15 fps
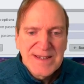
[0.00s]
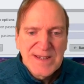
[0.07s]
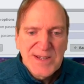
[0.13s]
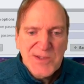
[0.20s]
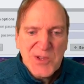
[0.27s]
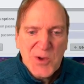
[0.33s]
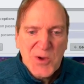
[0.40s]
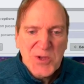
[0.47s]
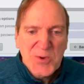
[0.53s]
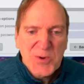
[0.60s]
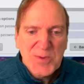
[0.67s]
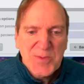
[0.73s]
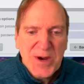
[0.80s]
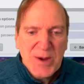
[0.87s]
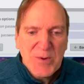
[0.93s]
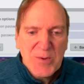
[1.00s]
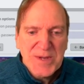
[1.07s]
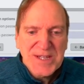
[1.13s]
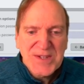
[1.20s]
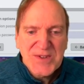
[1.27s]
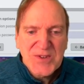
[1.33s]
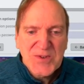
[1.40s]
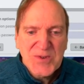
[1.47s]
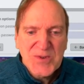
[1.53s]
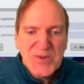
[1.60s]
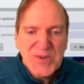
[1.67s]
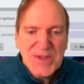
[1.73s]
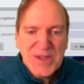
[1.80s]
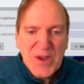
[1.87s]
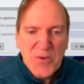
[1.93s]
So you would probably
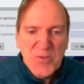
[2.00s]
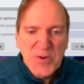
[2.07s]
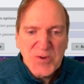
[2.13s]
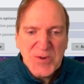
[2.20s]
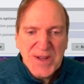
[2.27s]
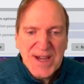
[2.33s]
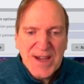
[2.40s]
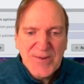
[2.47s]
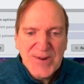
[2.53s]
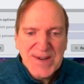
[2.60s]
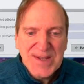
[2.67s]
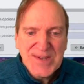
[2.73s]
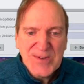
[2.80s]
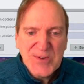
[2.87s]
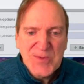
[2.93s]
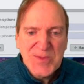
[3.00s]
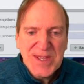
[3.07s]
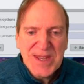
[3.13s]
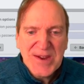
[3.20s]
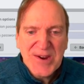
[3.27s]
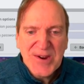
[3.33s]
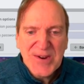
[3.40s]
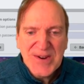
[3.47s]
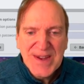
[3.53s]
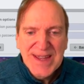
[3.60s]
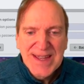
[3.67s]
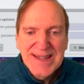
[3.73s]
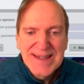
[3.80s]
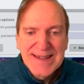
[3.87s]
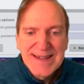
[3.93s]
choose a root, I would assume here.
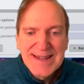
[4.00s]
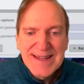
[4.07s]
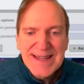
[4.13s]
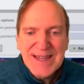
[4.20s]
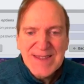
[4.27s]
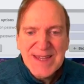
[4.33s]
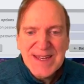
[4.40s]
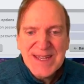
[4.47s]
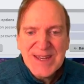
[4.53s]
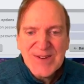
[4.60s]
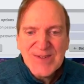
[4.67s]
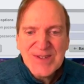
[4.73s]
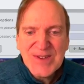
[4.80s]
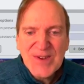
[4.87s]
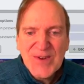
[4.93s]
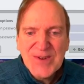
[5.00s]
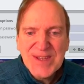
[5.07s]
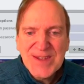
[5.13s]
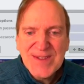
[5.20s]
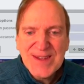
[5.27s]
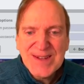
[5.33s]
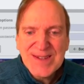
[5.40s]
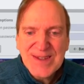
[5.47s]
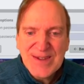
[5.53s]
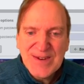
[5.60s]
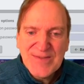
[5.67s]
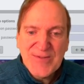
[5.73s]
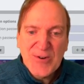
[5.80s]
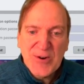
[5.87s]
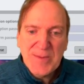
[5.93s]
And then here it's showing you that it's going
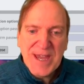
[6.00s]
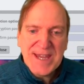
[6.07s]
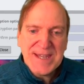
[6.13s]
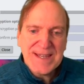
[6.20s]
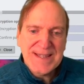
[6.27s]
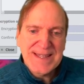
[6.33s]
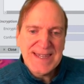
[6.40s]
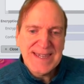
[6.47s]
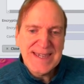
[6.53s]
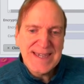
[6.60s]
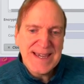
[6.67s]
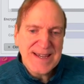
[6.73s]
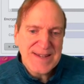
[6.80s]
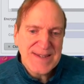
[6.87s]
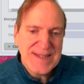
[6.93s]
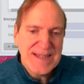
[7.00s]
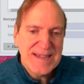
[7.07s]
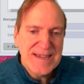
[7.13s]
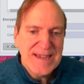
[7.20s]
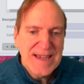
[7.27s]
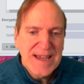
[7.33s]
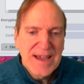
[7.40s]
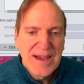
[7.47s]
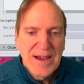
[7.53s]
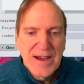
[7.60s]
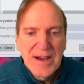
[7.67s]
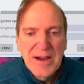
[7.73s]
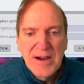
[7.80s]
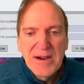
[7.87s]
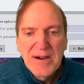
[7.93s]
to format it in the
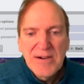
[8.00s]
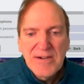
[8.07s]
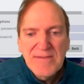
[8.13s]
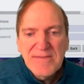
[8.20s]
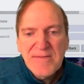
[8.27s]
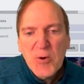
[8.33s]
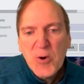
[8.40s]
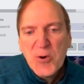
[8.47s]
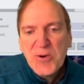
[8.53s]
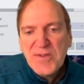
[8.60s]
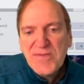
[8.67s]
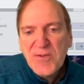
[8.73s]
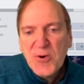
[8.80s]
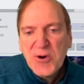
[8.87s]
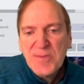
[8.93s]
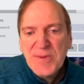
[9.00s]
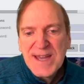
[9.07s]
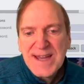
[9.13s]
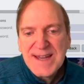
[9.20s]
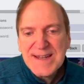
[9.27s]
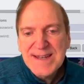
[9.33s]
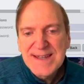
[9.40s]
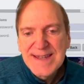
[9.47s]
ext4 format.